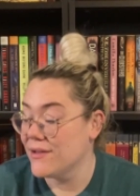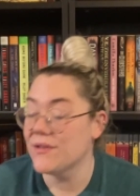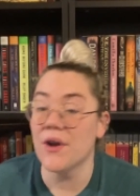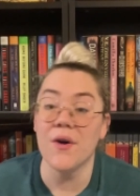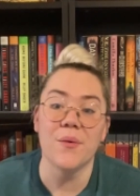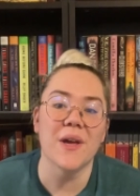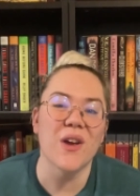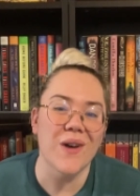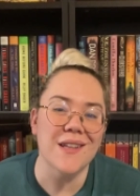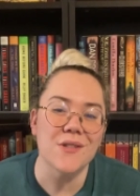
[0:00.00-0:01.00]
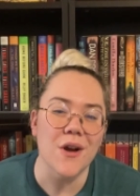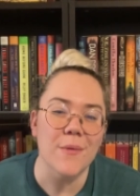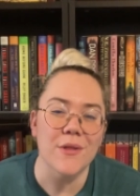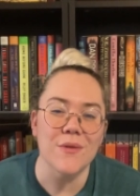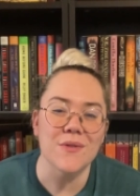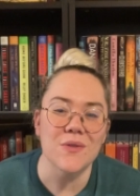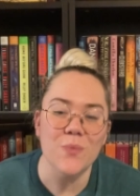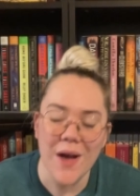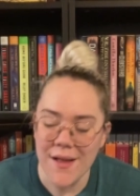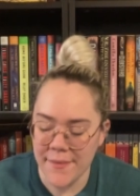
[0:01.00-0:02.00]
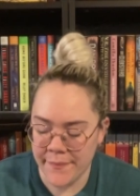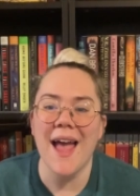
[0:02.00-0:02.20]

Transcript: So we can go ahead and talk about those as well.